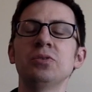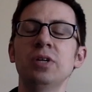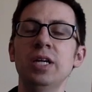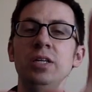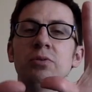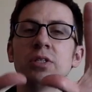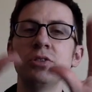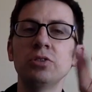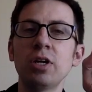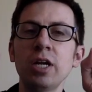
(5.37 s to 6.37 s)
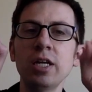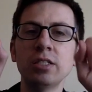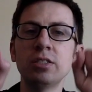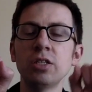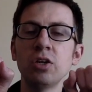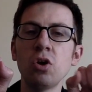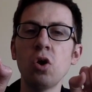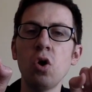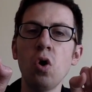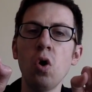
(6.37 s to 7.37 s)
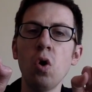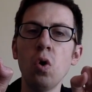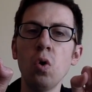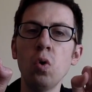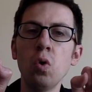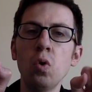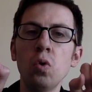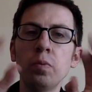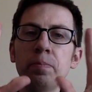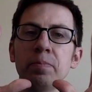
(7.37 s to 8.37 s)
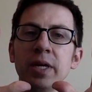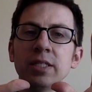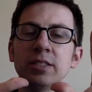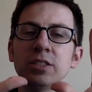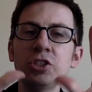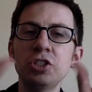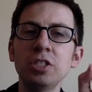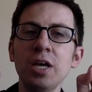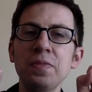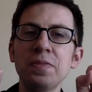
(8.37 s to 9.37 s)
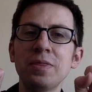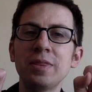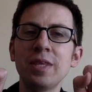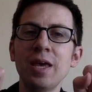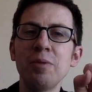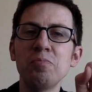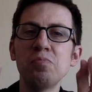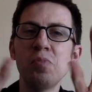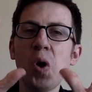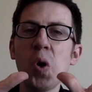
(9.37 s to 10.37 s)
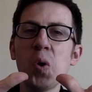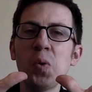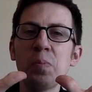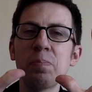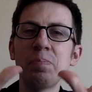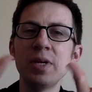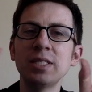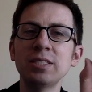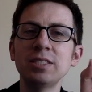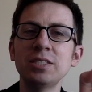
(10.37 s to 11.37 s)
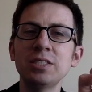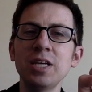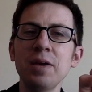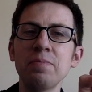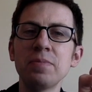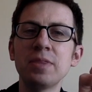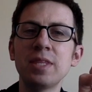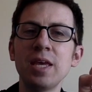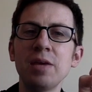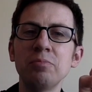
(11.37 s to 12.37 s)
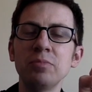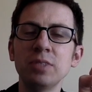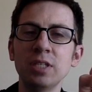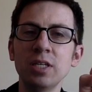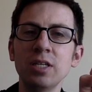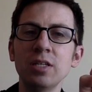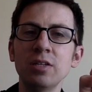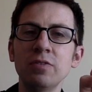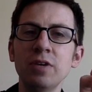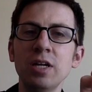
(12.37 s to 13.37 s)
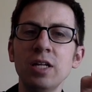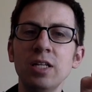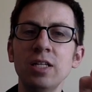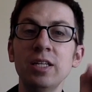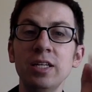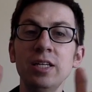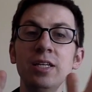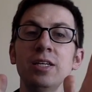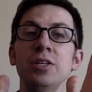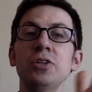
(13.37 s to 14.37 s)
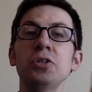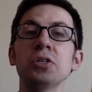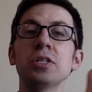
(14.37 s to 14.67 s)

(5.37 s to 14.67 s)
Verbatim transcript: Ready? We're going to use our hands. Open shut them, open shut them. Give a little